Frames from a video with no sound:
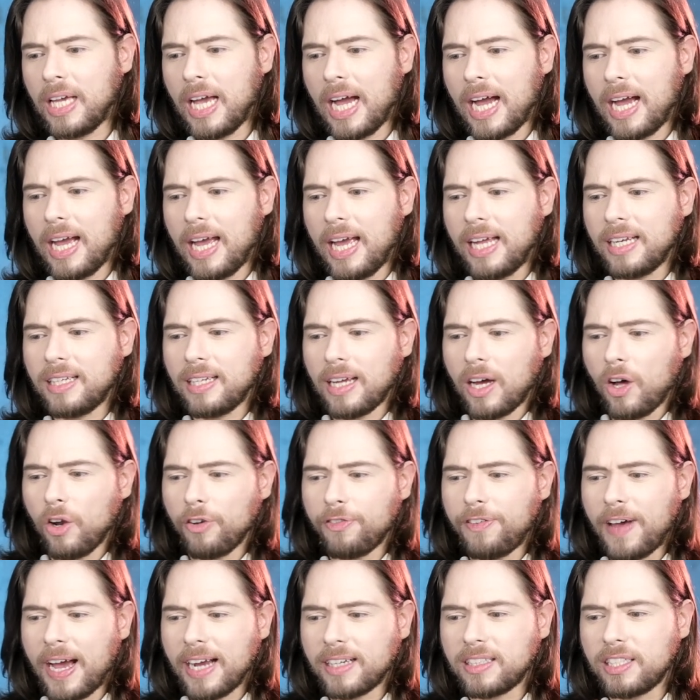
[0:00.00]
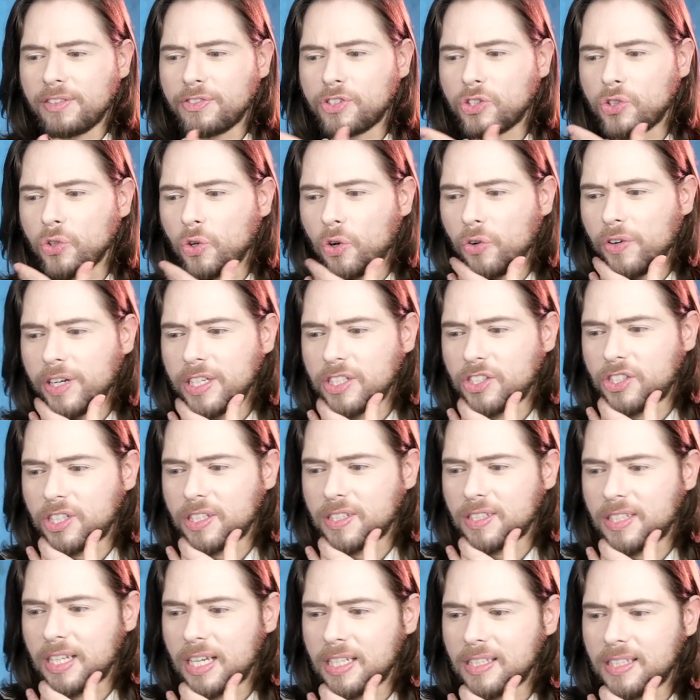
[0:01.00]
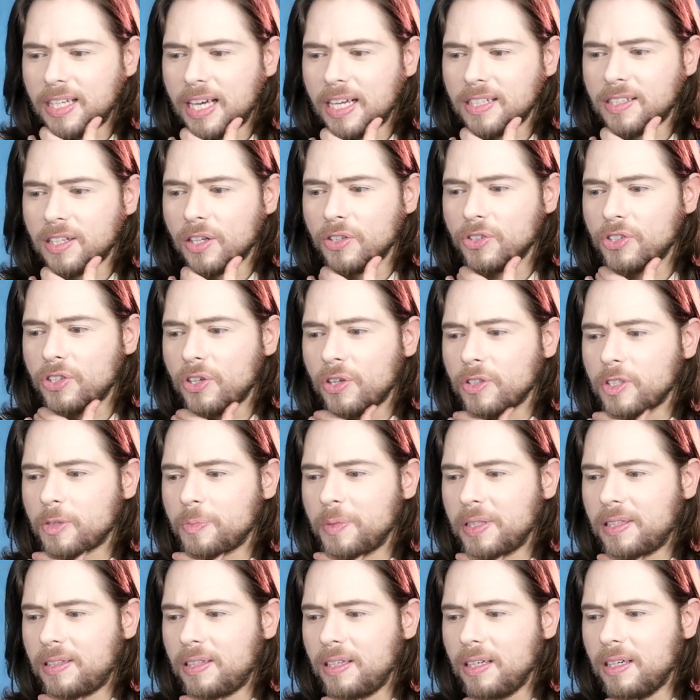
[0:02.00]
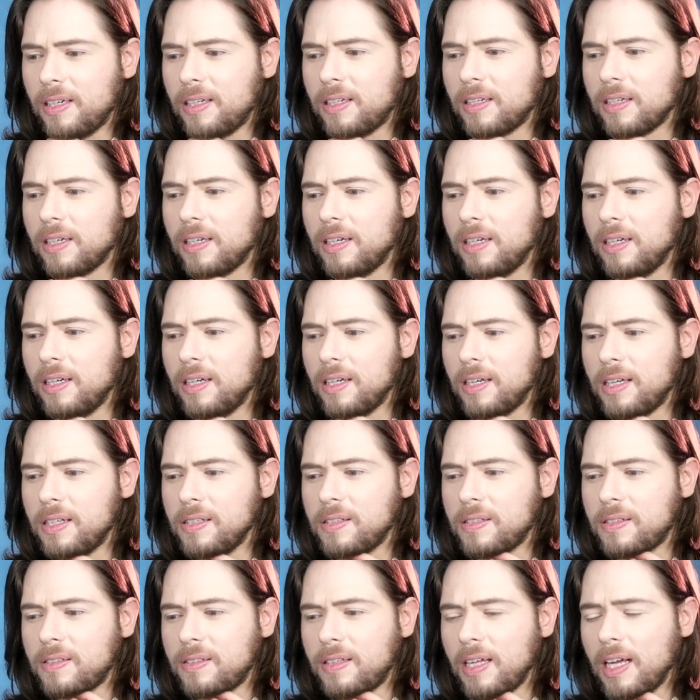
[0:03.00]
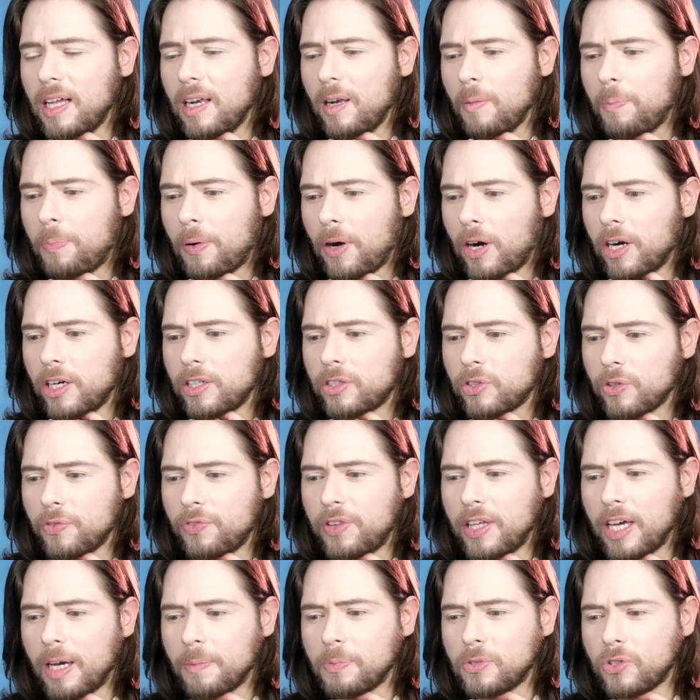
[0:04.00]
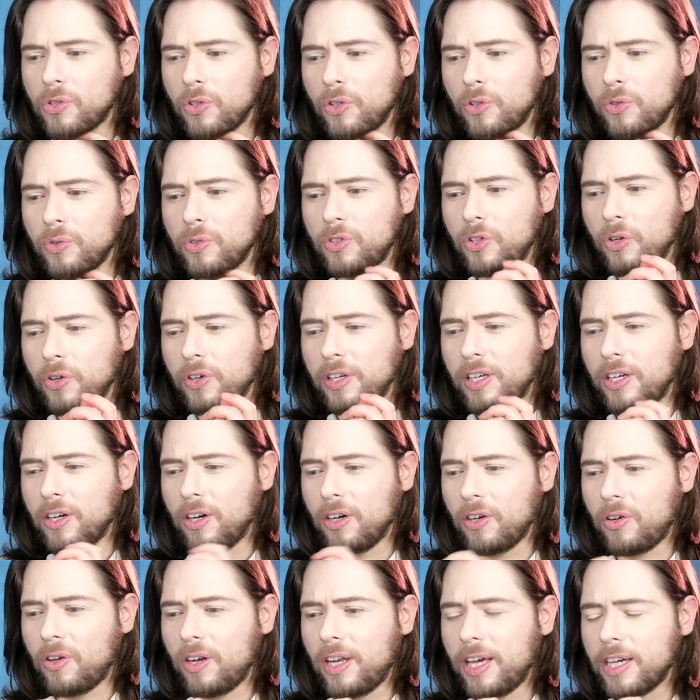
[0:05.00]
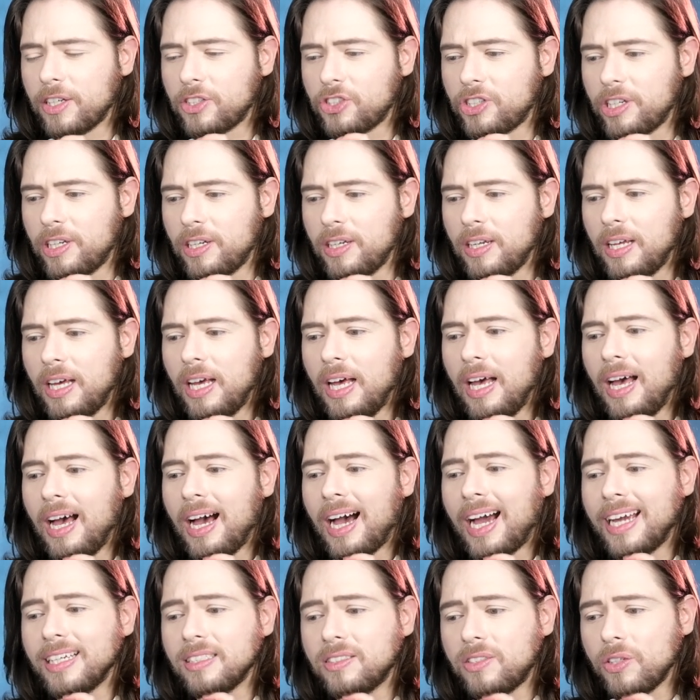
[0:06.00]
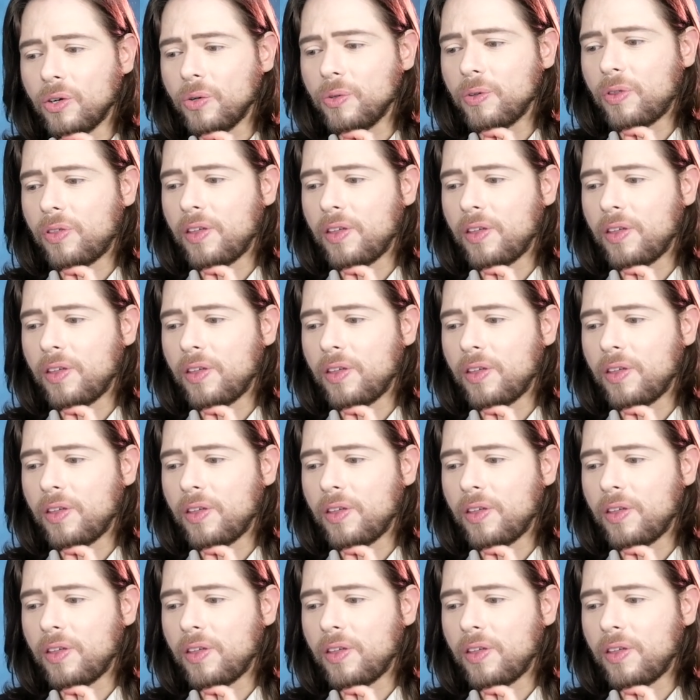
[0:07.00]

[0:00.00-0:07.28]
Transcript: Yeah, and Olfactive Stories just says, yes, Encens Mythique is still part of the Absolu d'Orient collection. I don't